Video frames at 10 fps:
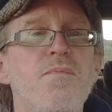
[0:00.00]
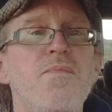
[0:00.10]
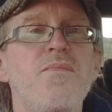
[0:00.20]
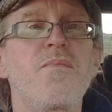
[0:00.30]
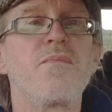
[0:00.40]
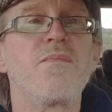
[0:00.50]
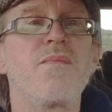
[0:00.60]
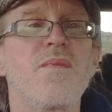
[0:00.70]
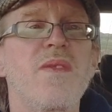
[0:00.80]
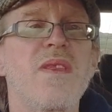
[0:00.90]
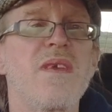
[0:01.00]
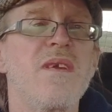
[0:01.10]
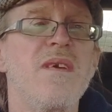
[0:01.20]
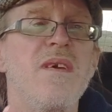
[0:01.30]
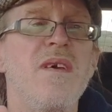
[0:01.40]

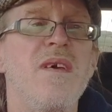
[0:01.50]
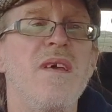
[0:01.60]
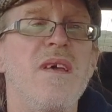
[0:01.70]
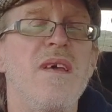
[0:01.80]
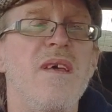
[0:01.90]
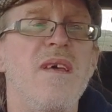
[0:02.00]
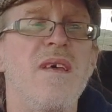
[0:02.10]
(no one is talking)